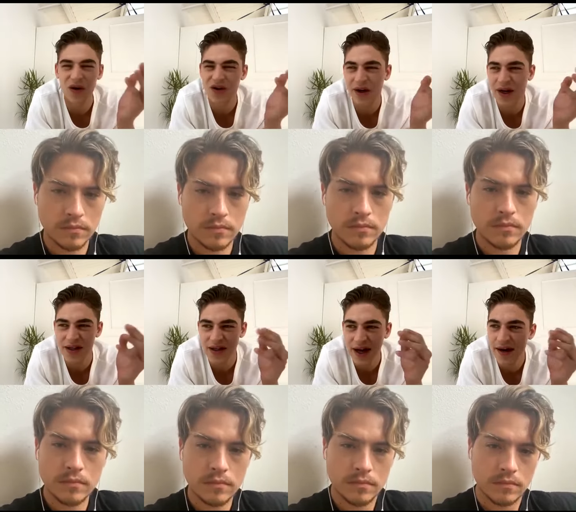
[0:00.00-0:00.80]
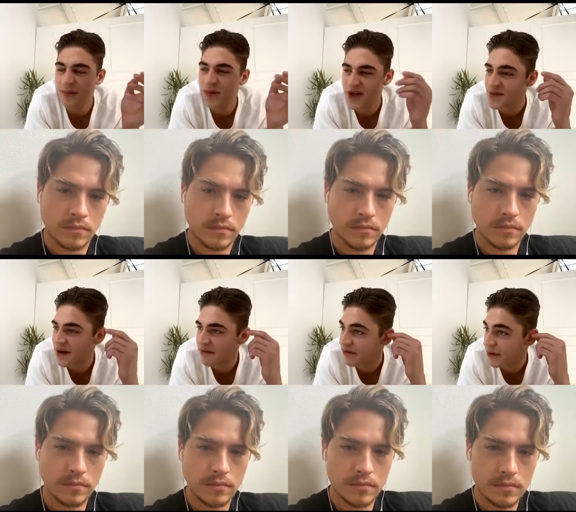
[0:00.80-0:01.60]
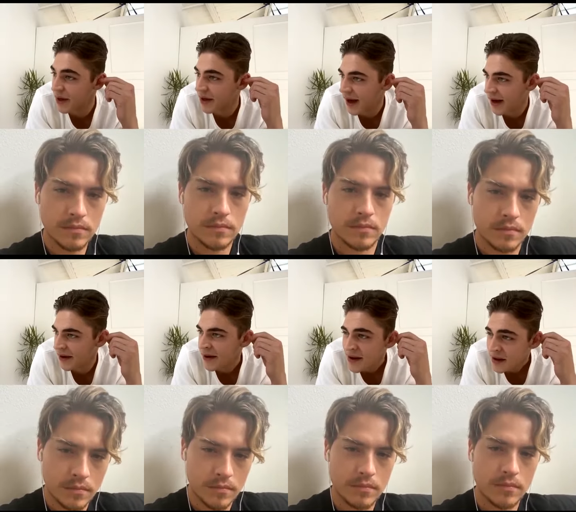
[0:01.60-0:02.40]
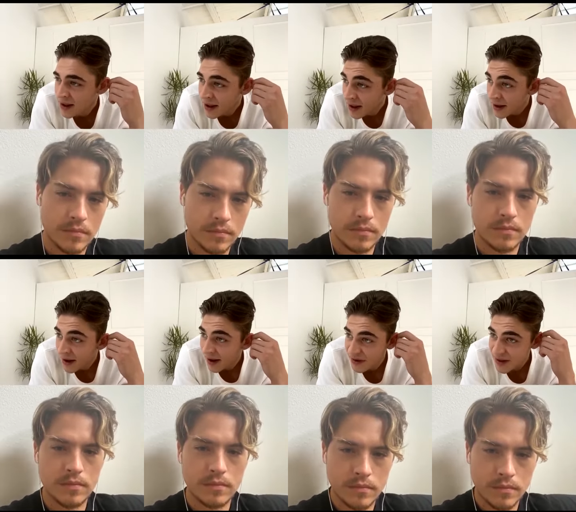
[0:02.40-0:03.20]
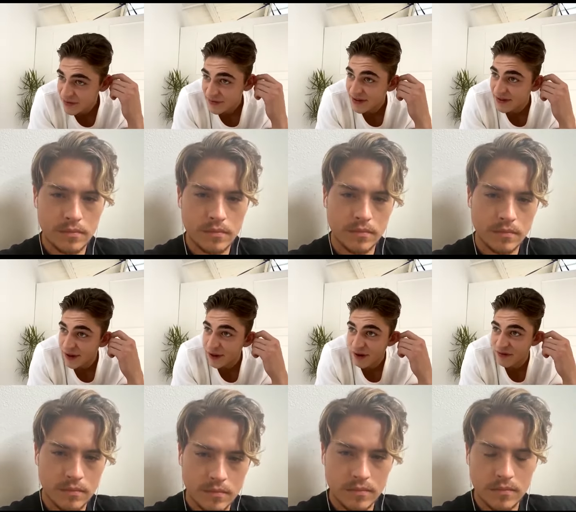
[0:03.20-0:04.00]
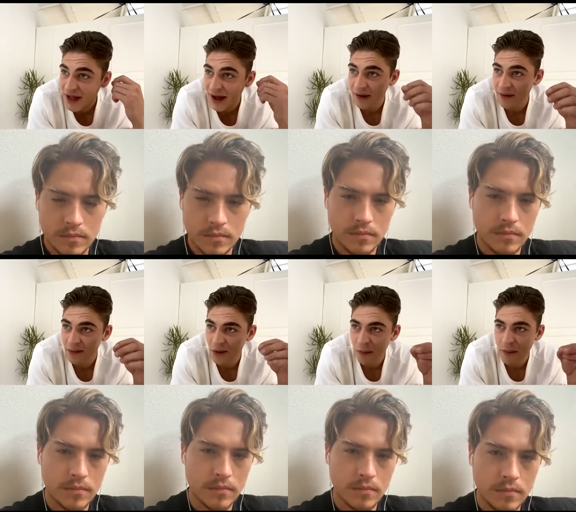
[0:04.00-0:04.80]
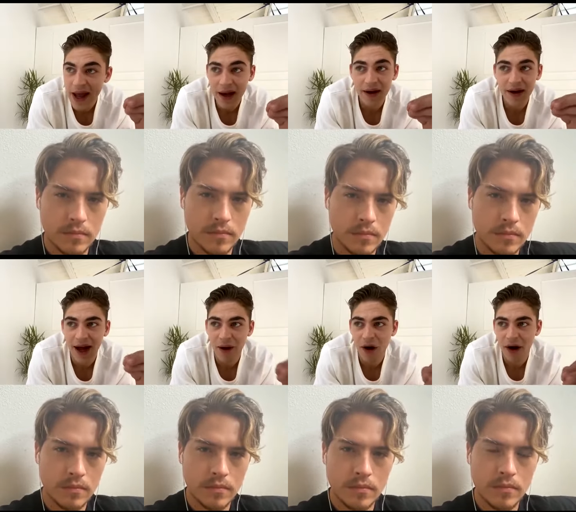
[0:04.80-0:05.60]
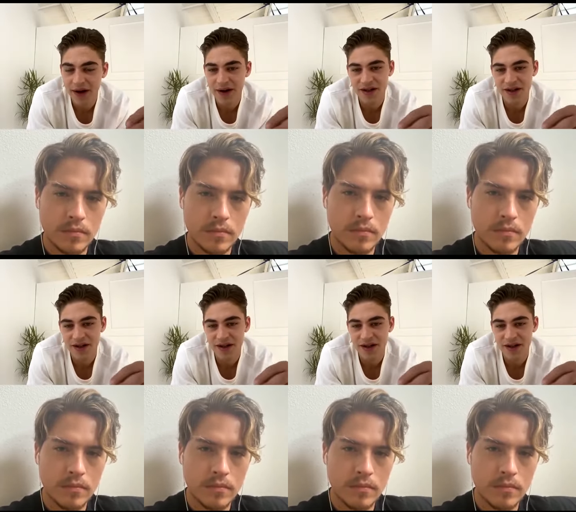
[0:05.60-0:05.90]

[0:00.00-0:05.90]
Speaker 1: goes on in his head and what he's been through and and I think of a lot of that will make how Hardin